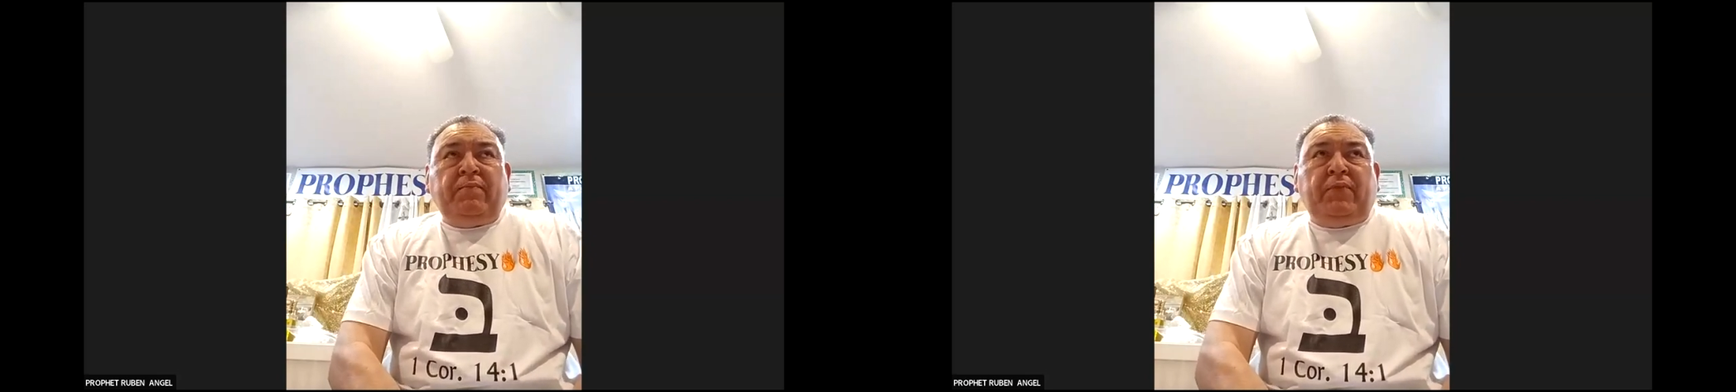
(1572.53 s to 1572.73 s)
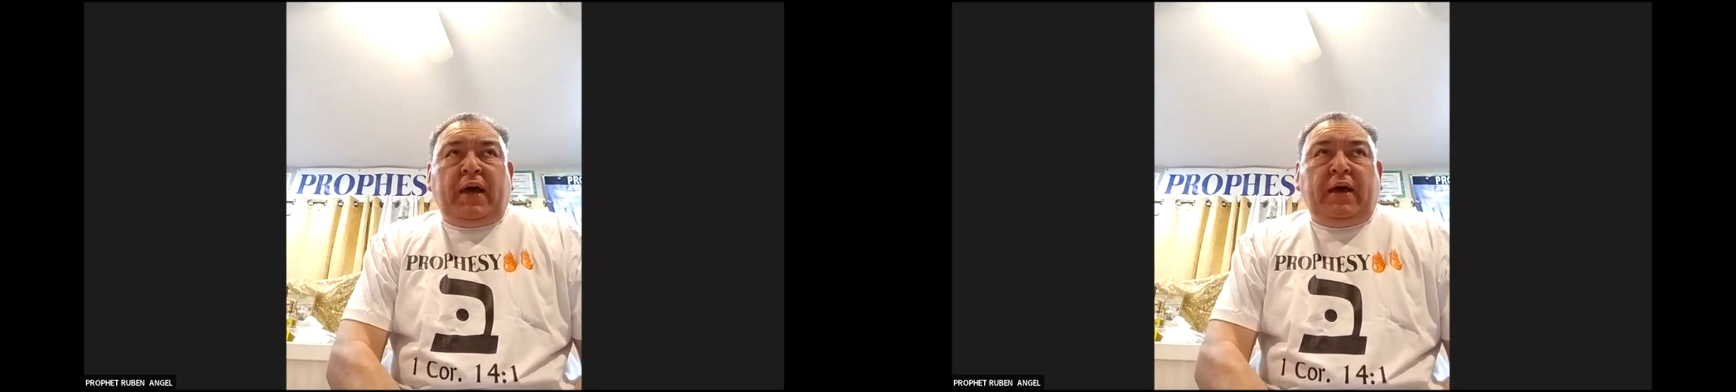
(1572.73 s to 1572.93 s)

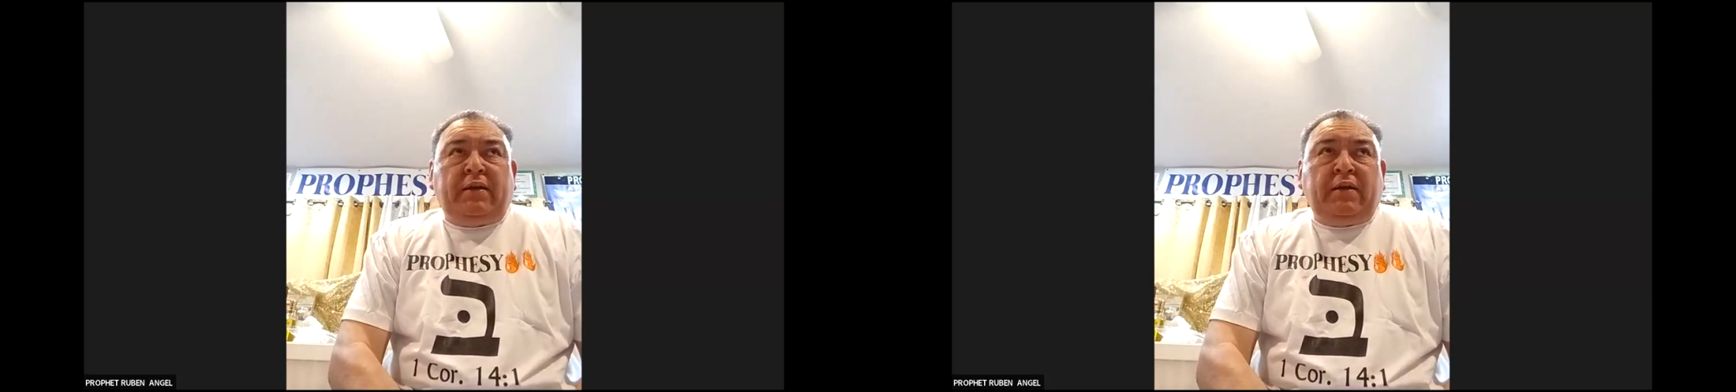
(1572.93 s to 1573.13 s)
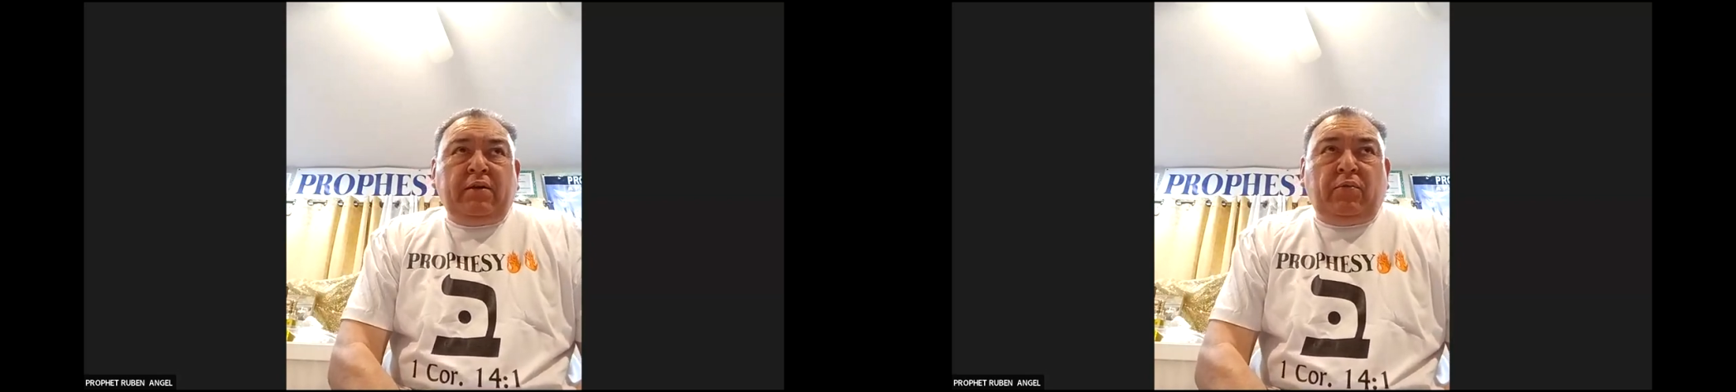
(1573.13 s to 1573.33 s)
that
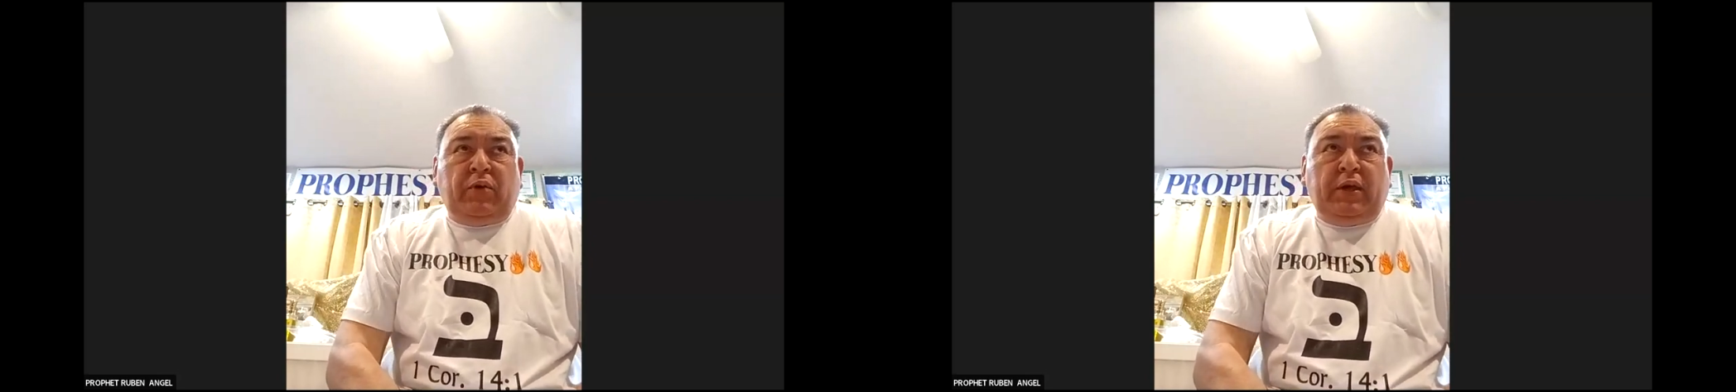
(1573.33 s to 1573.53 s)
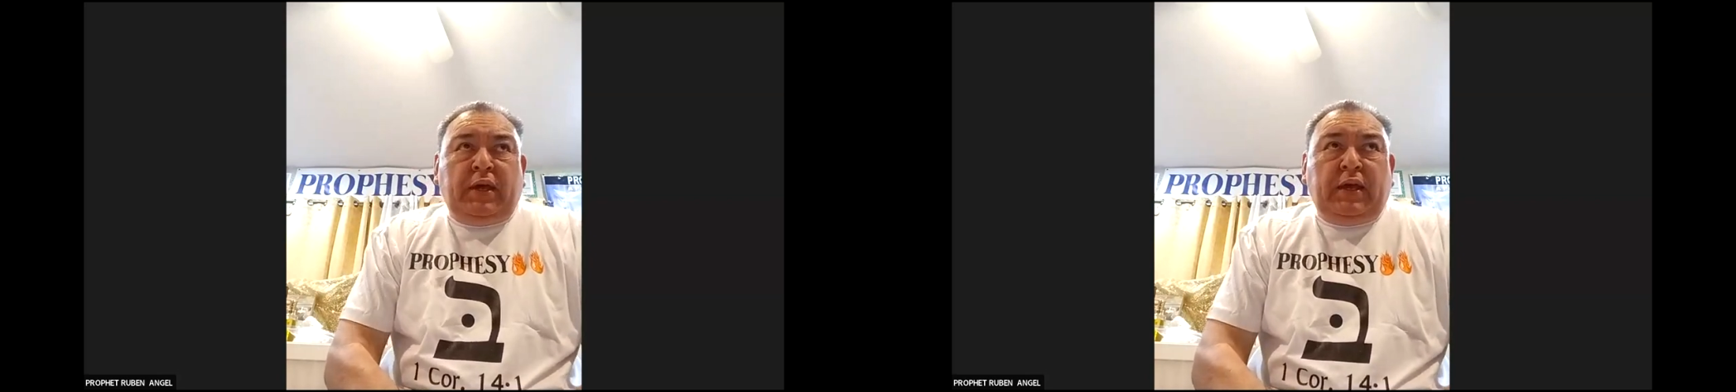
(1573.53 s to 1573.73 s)

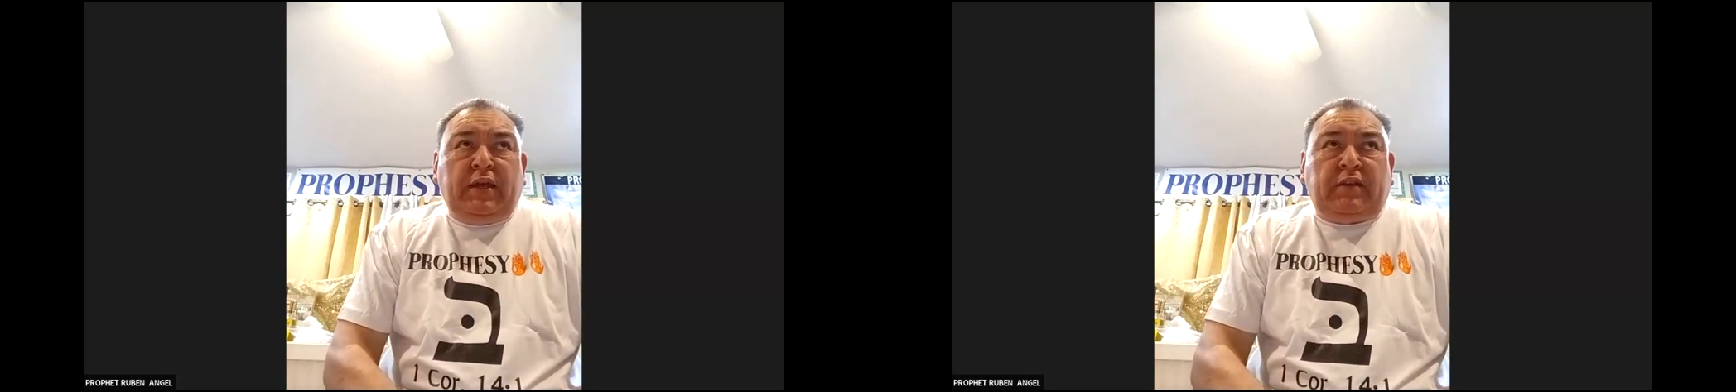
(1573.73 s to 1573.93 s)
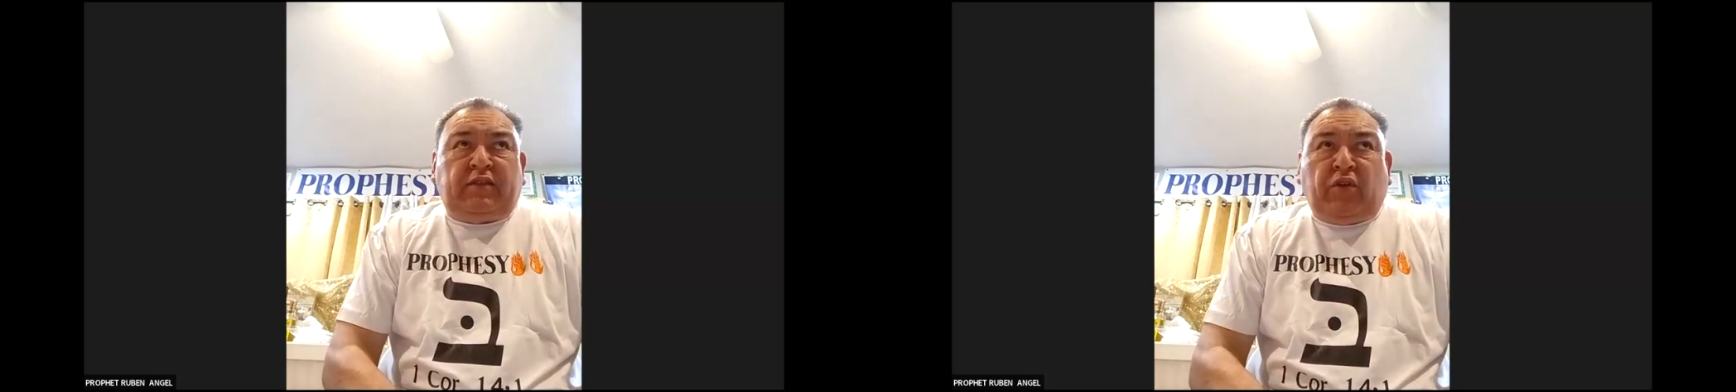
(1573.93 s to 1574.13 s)
we
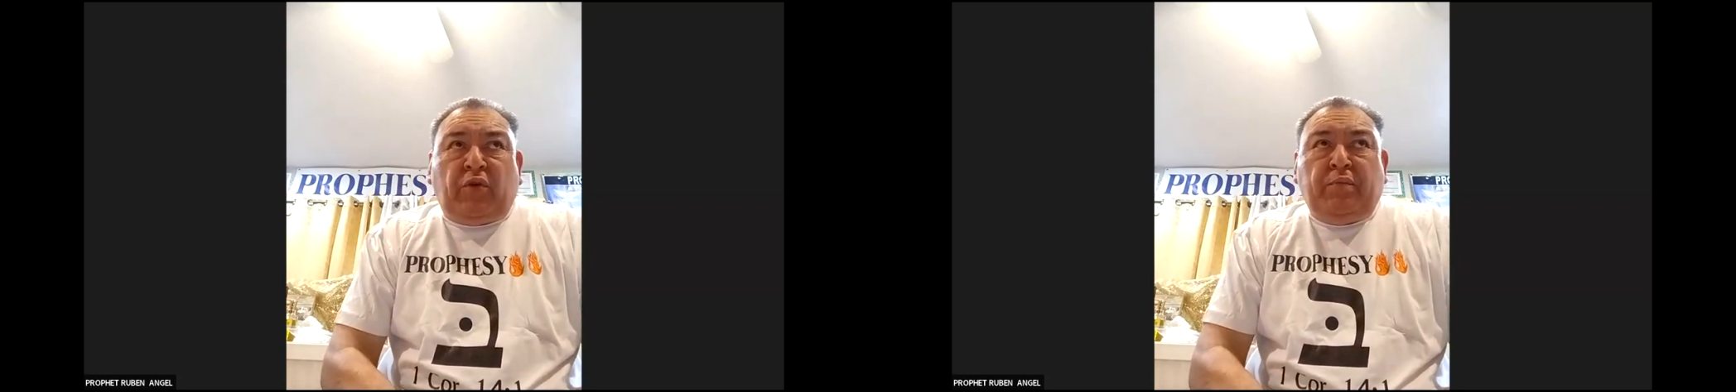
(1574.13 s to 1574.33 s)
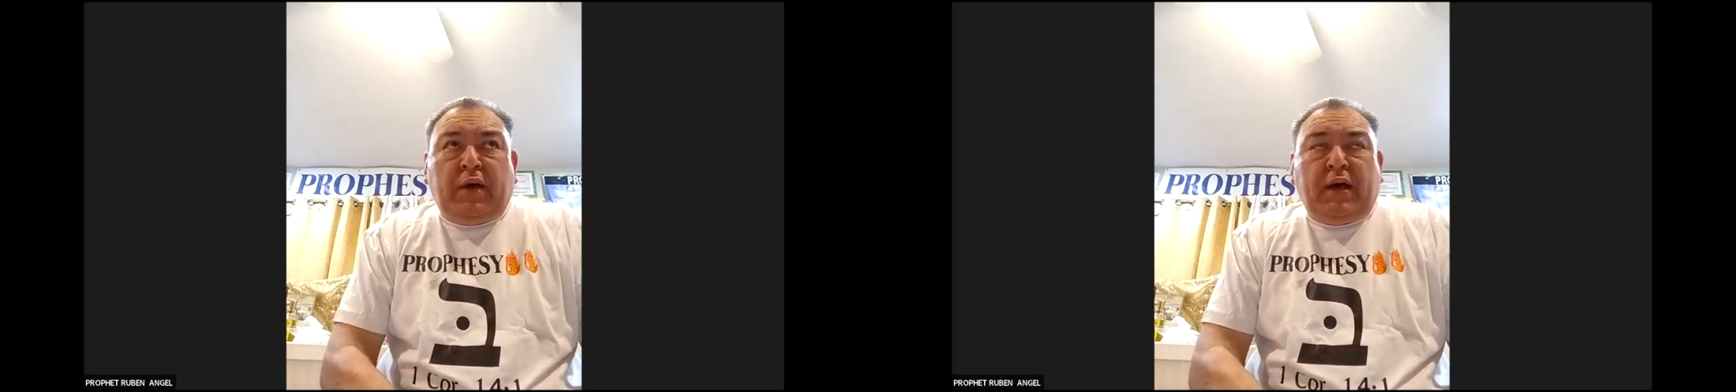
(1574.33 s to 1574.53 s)
eat
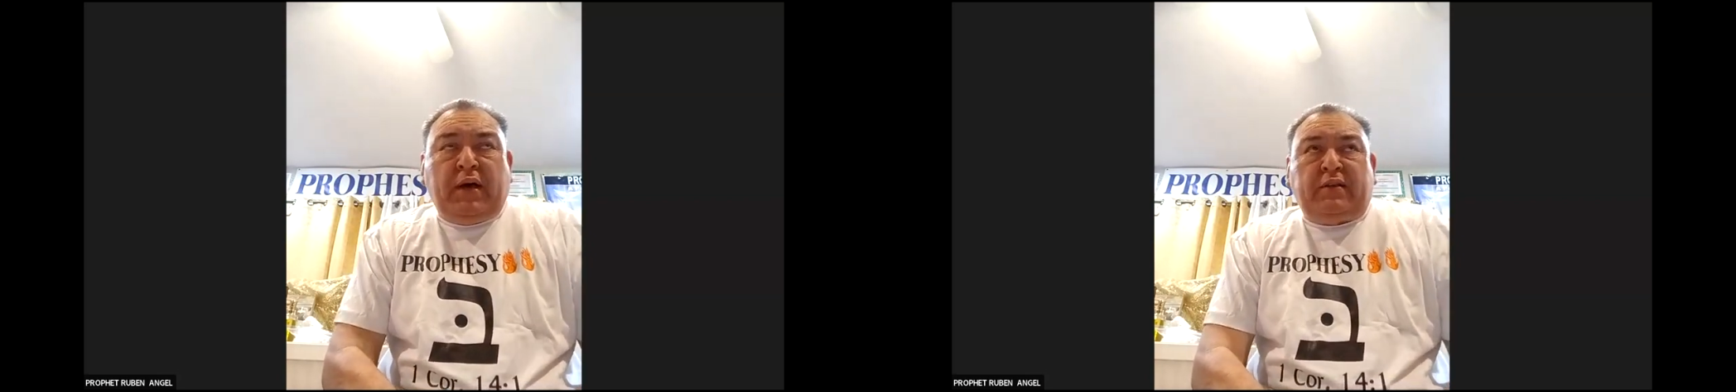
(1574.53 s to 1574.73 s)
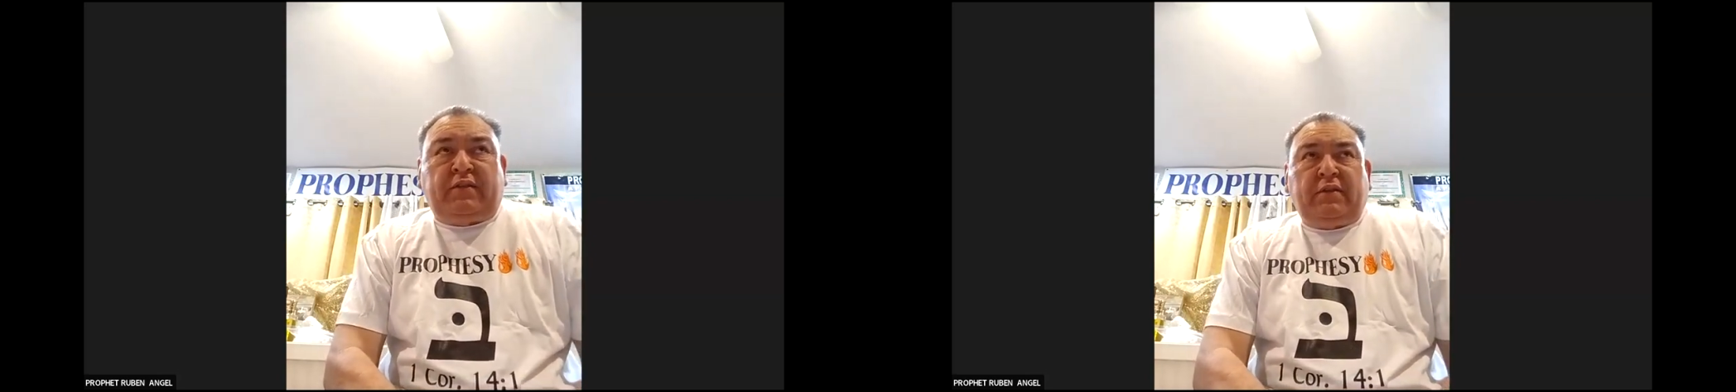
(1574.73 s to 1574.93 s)
so
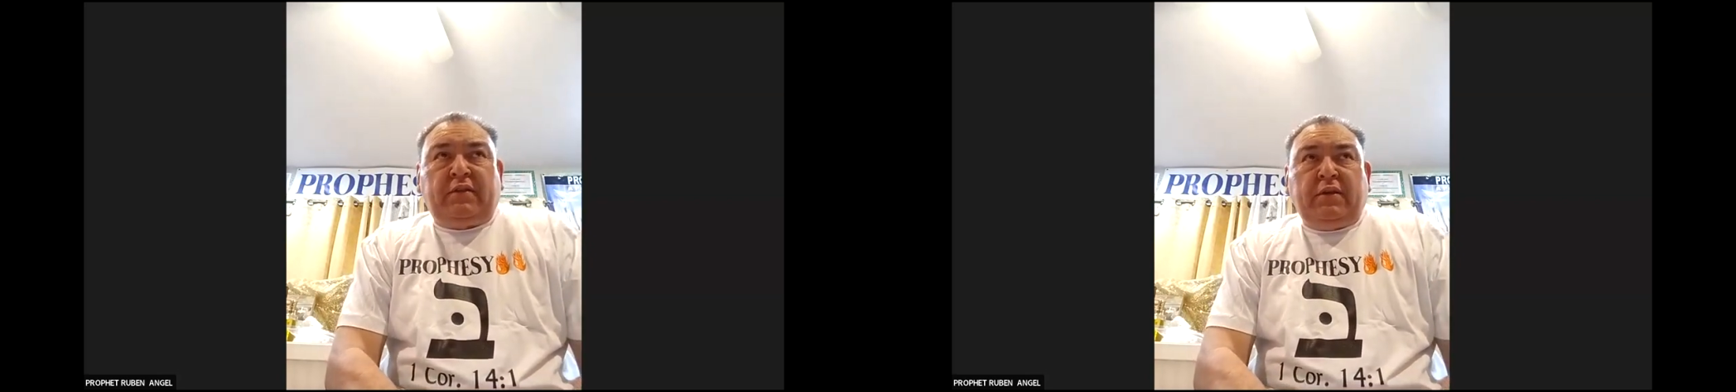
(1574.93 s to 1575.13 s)
much,